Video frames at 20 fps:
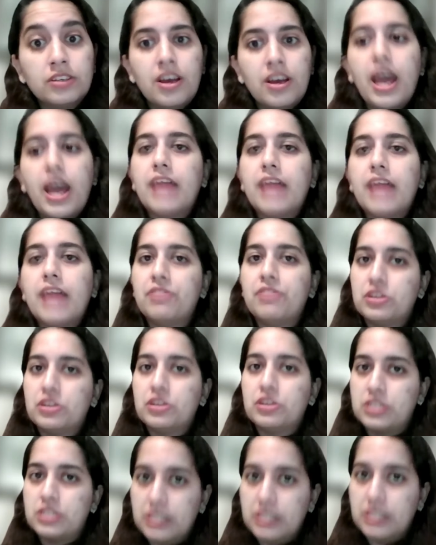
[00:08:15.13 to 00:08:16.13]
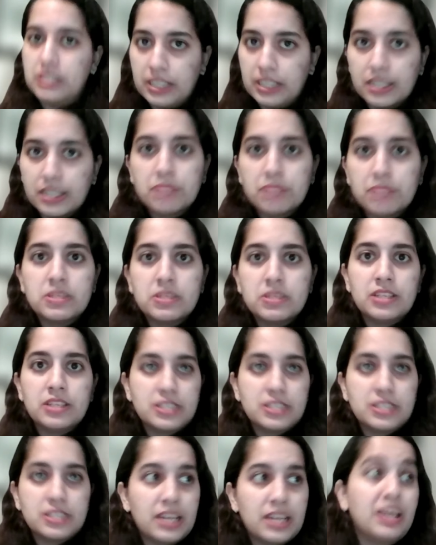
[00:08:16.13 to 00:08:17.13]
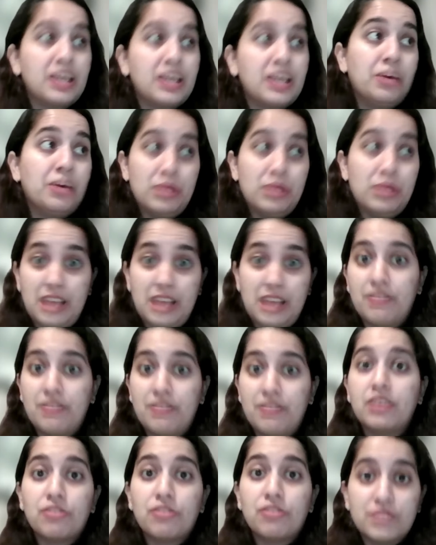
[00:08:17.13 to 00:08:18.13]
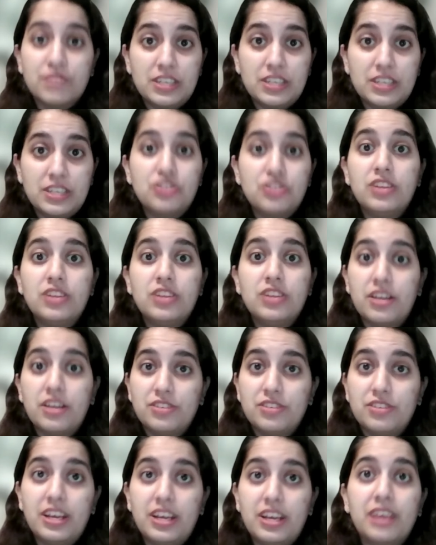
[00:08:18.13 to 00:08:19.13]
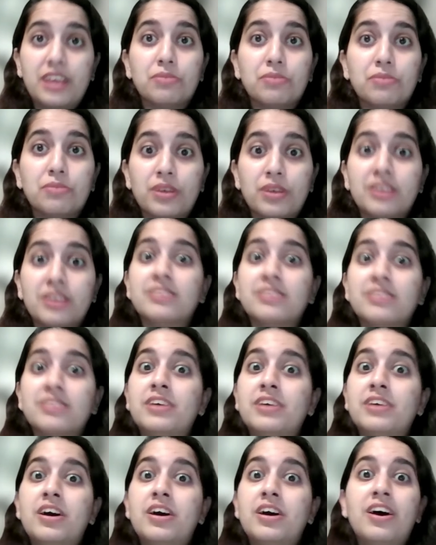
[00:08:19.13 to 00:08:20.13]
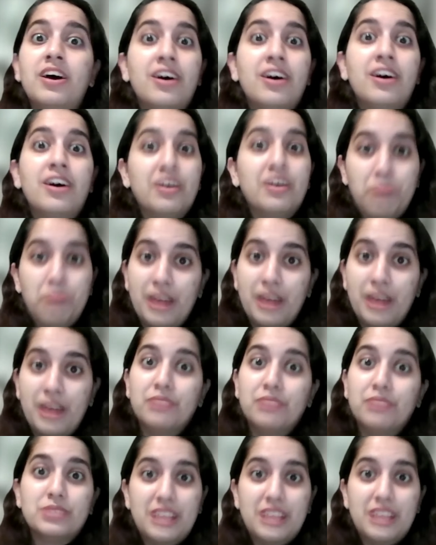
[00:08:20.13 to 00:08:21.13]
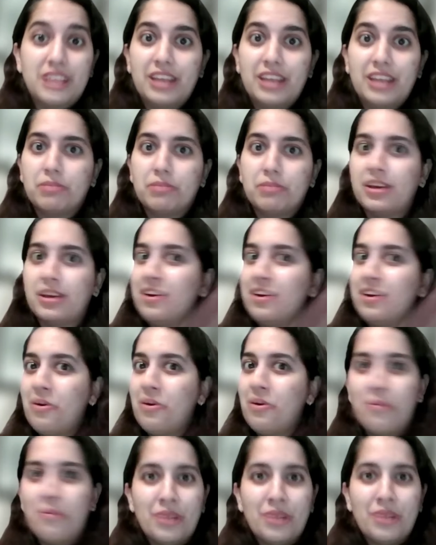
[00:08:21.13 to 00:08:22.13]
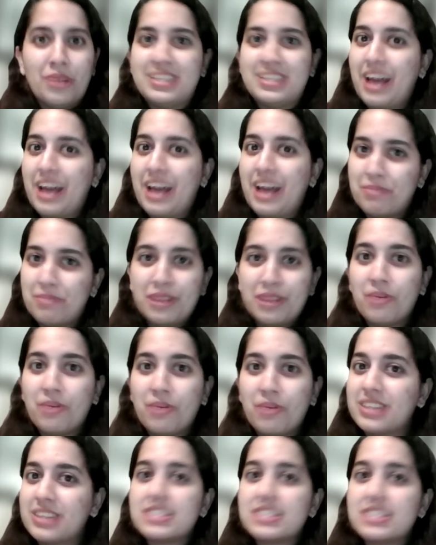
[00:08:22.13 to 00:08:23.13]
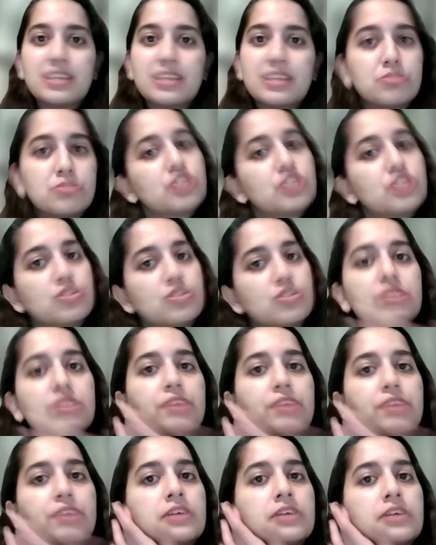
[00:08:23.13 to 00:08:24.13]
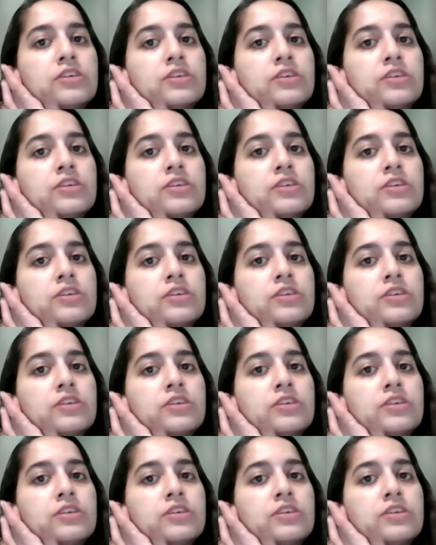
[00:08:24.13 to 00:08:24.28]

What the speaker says: And there's still that misunderstanding. I was having a conversation the other day where a parent was telling me, what's happening? Why is this subject so difficult?